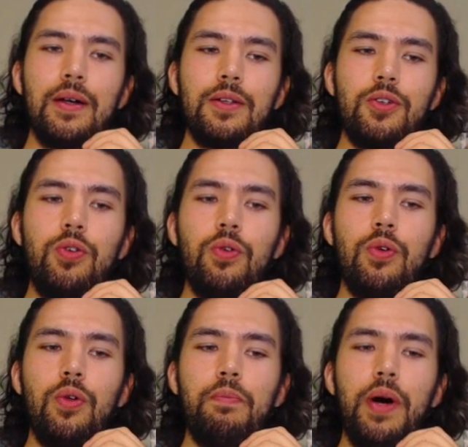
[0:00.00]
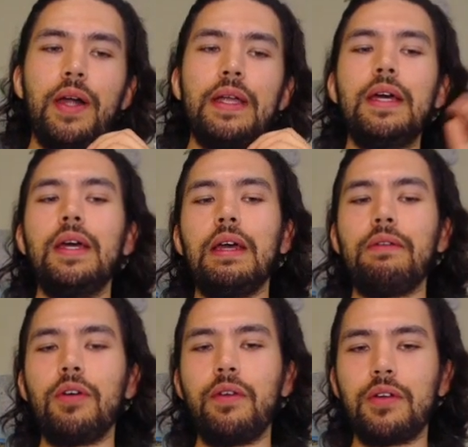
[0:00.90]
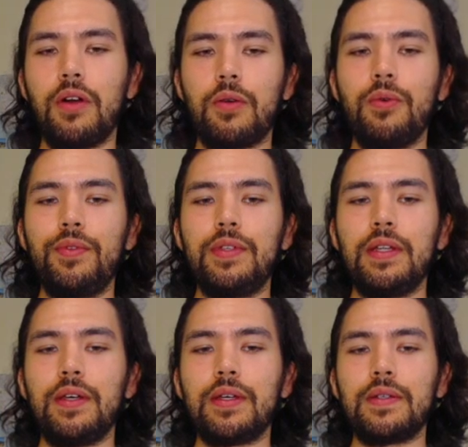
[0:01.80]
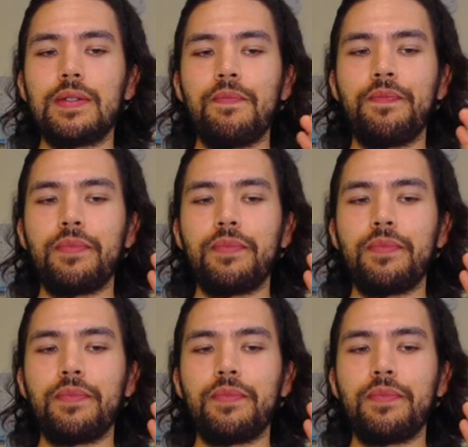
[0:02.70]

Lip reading: cool, but if you have a Dark World Dealings